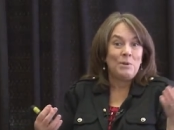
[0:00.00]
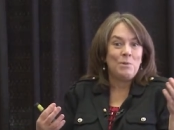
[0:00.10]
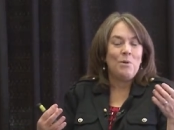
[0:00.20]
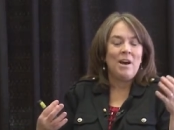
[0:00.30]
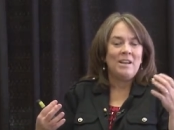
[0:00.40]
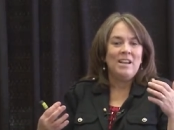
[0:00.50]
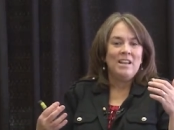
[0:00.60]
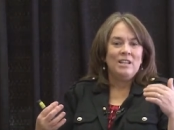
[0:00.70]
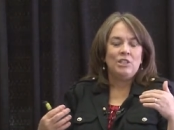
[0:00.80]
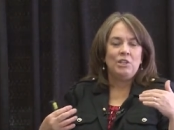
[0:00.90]
We want
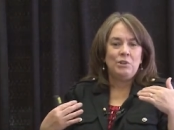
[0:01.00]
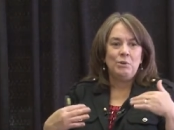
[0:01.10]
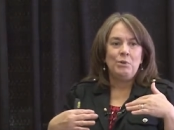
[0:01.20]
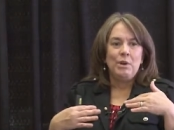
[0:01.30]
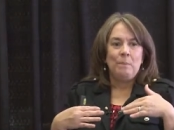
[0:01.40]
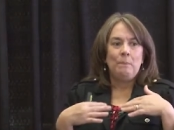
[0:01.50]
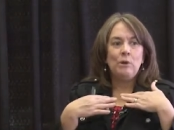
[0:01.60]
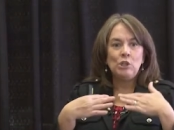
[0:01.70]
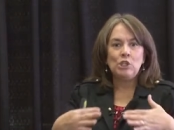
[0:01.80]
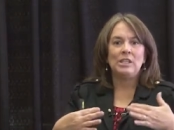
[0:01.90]
to
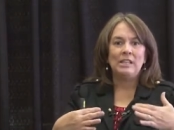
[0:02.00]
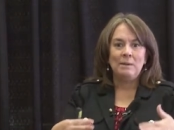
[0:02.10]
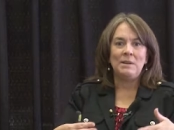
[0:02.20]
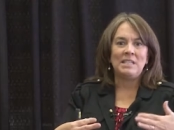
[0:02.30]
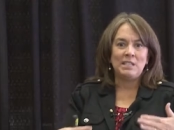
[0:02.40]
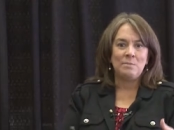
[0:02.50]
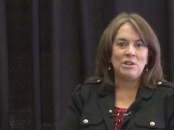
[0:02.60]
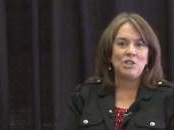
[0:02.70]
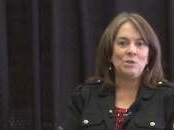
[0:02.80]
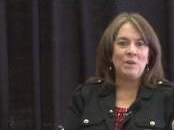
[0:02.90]
push the limits as
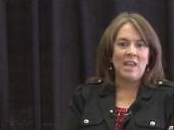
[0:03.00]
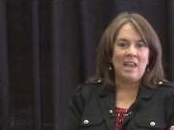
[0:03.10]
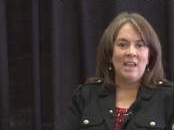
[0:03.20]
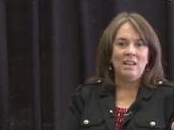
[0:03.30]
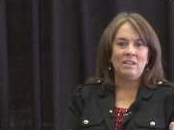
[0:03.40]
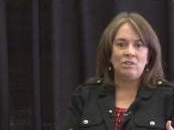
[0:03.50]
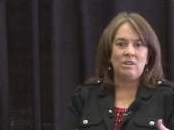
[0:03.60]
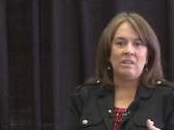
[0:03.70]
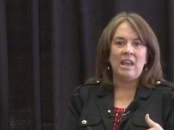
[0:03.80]
much as we can so that